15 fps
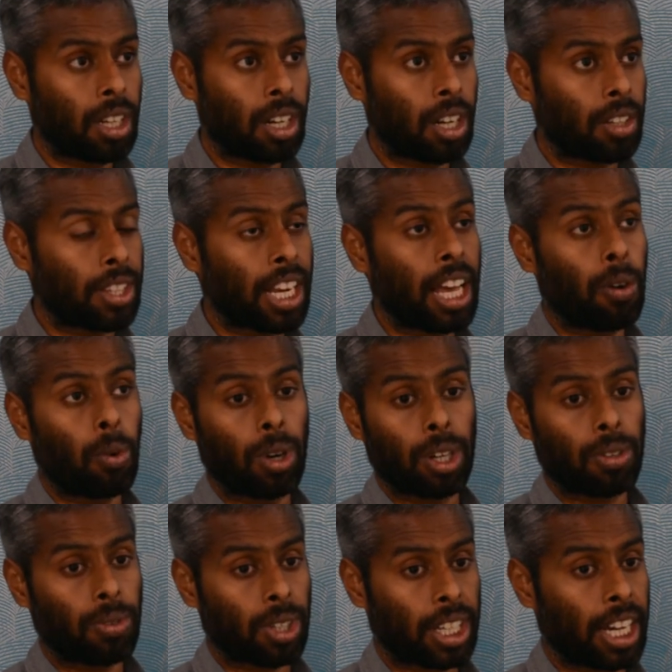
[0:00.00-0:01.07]
uh, they'll have
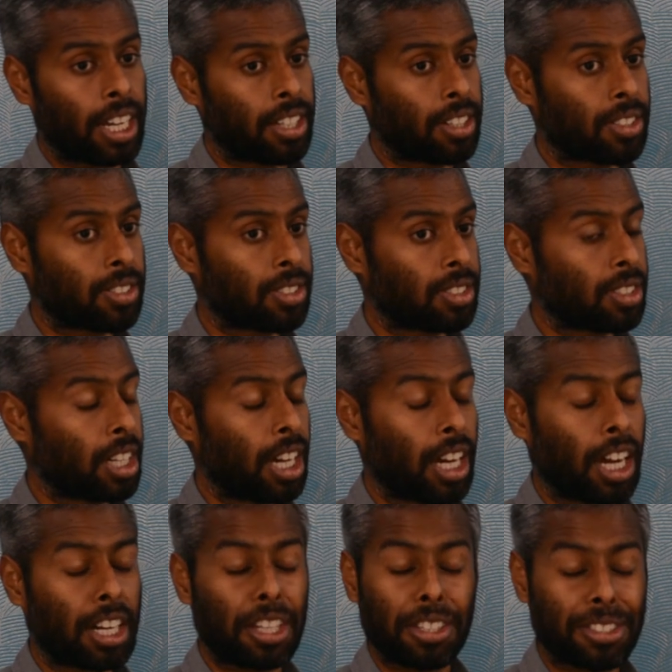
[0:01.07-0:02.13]
wonderful careers.
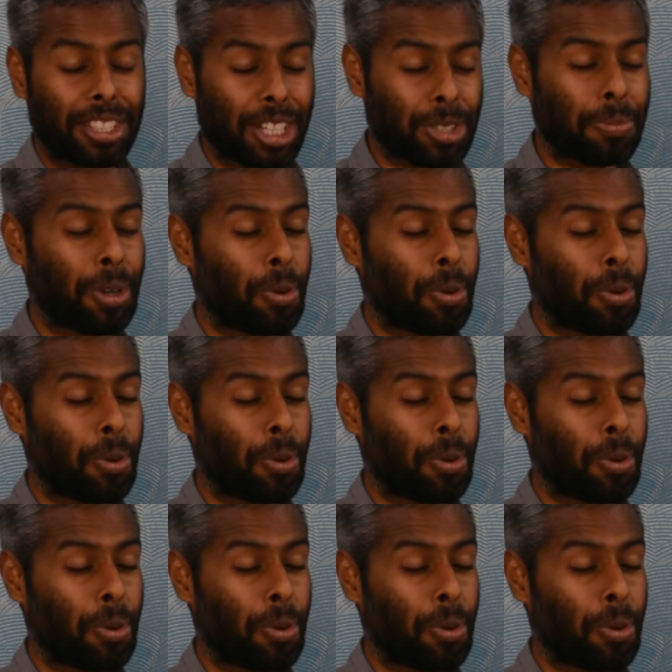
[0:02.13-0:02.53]
At least that's my